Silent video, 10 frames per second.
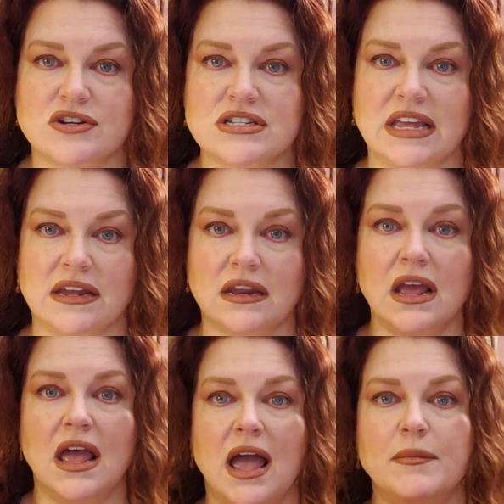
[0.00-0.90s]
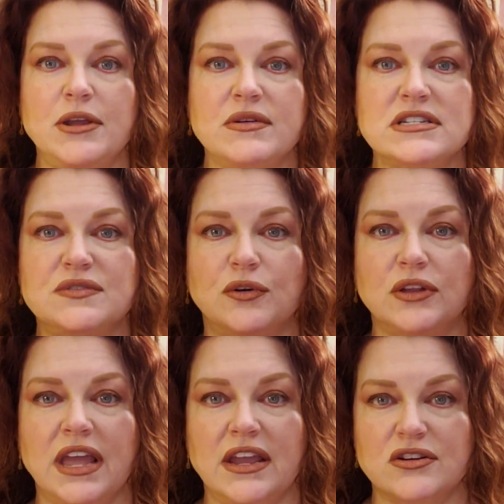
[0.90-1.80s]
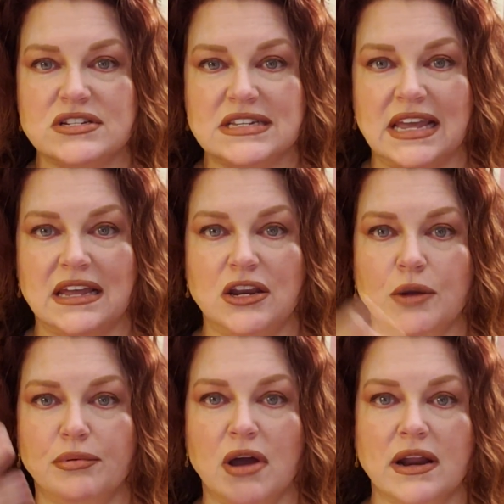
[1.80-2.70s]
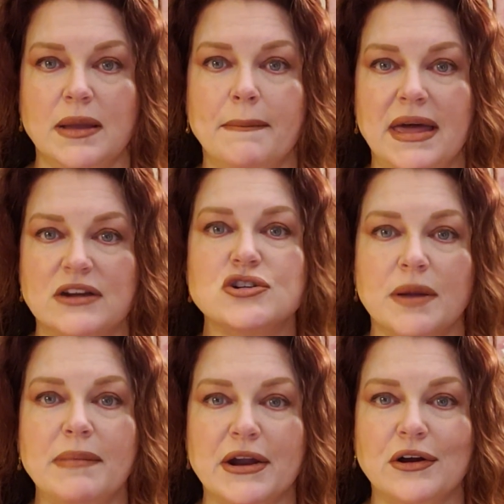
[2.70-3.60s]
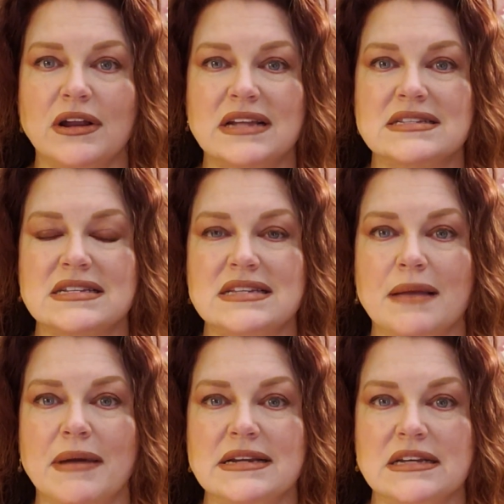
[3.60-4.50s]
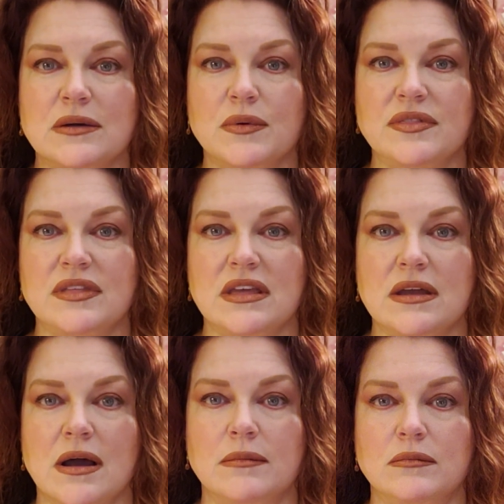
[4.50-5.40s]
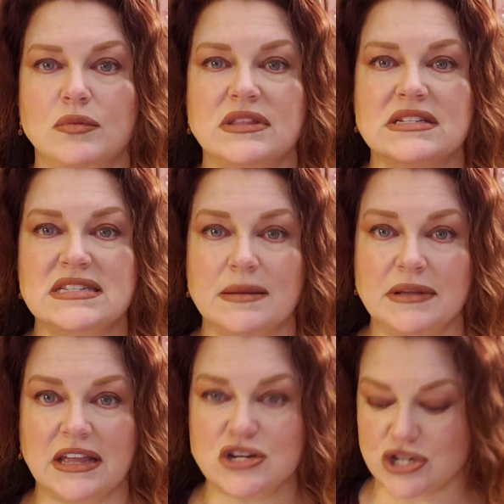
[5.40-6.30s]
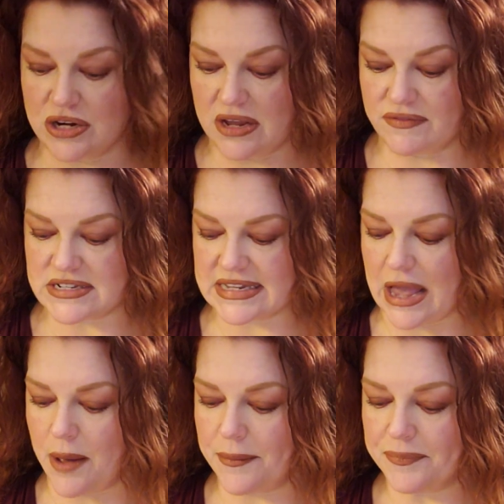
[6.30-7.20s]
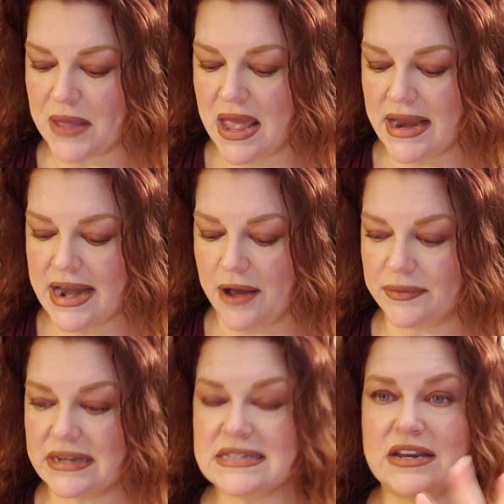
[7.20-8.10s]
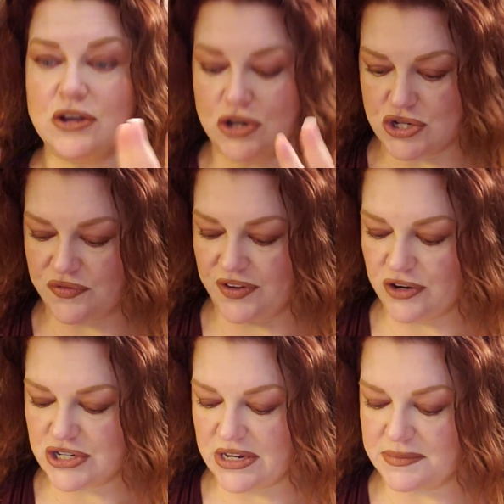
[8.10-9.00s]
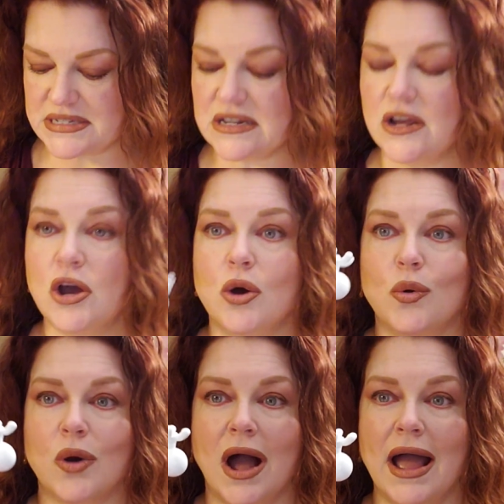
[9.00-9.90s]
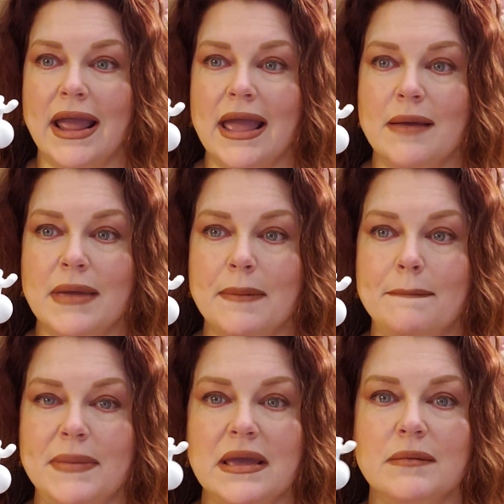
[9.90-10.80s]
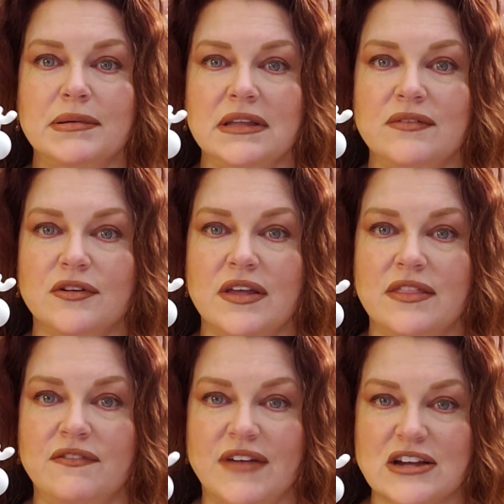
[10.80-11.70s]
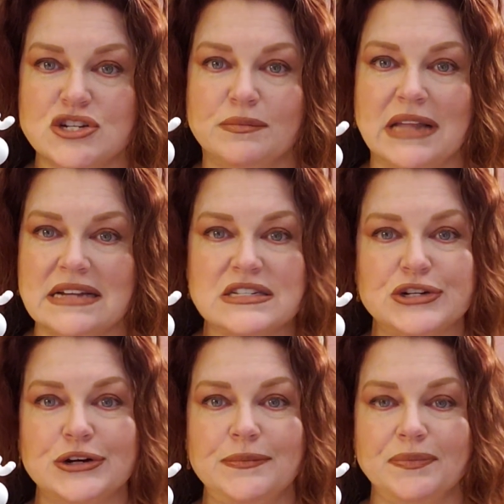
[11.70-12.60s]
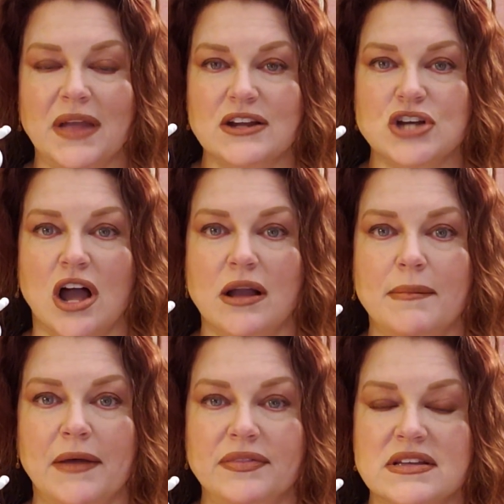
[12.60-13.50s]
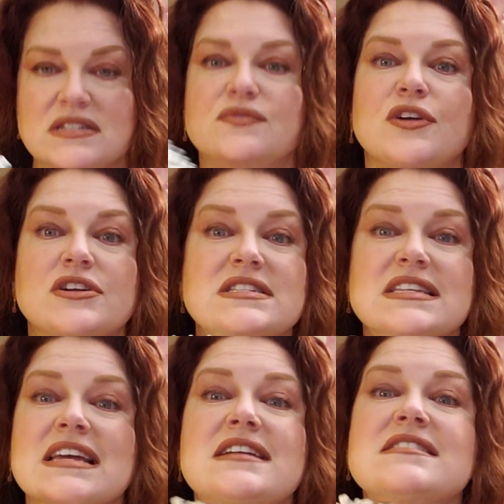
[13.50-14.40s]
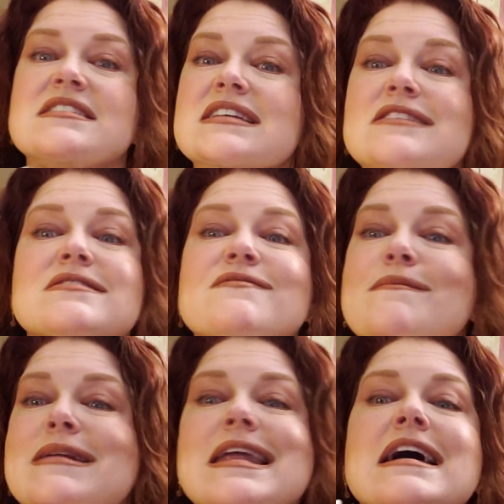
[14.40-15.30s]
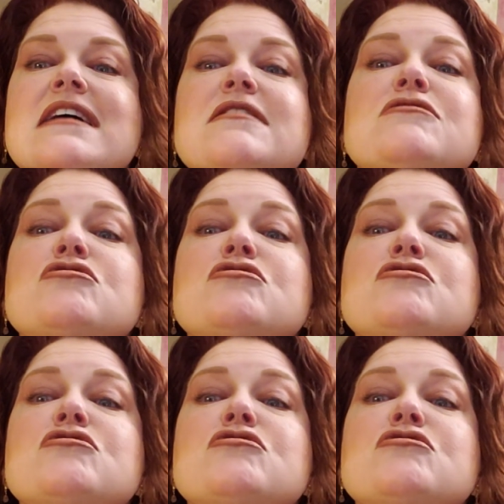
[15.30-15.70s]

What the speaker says: skin. And when you exfoliate your skin, your product can penetrate better. It's the same idea with the stimulation of the scalp. Now, like I said, you can use your fingertips, or I am a big believer in the fascia blaster. I talk about this for your skin because I use it for my neck,